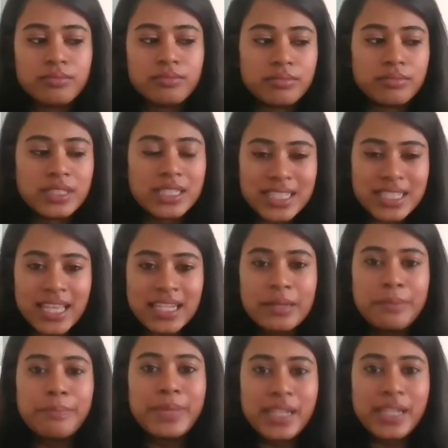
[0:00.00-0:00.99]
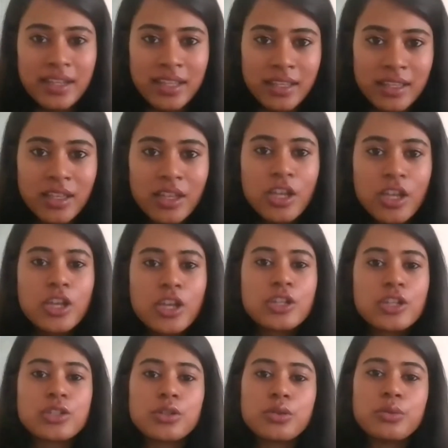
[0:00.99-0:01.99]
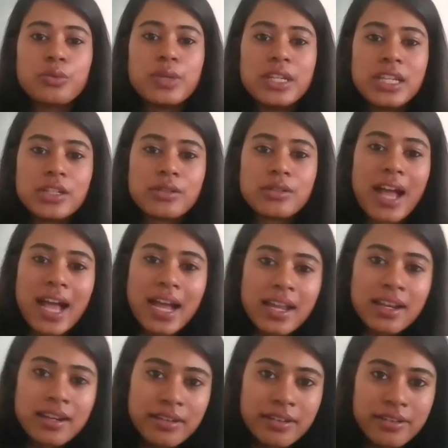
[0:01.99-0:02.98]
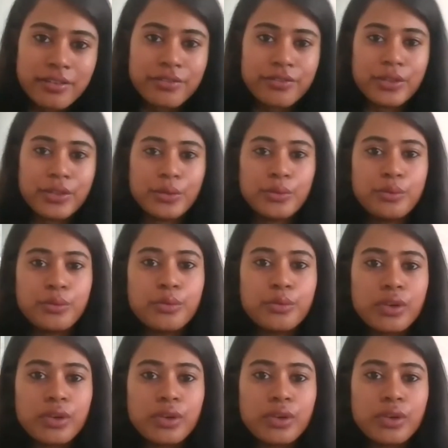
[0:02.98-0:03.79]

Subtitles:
design and building. So we need to add few